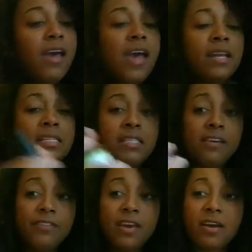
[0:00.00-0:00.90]
And
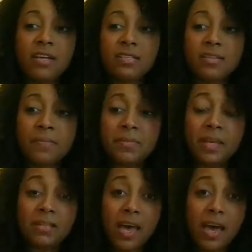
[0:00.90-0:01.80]
stevia is
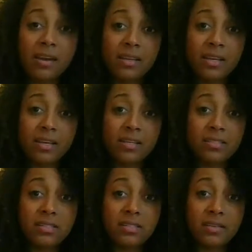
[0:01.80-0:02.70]
something that
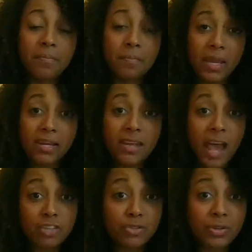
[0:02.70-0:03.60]
is made
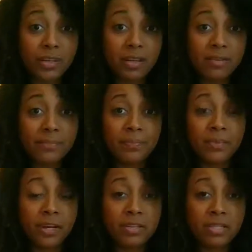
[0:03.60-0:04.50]
naturally.
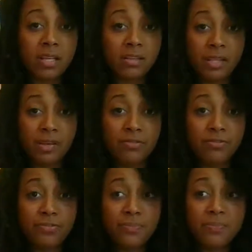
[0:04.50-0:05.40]
There's a leaf,
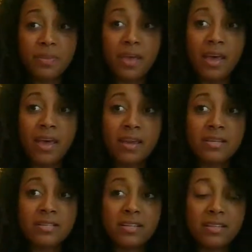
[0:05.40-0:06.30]
and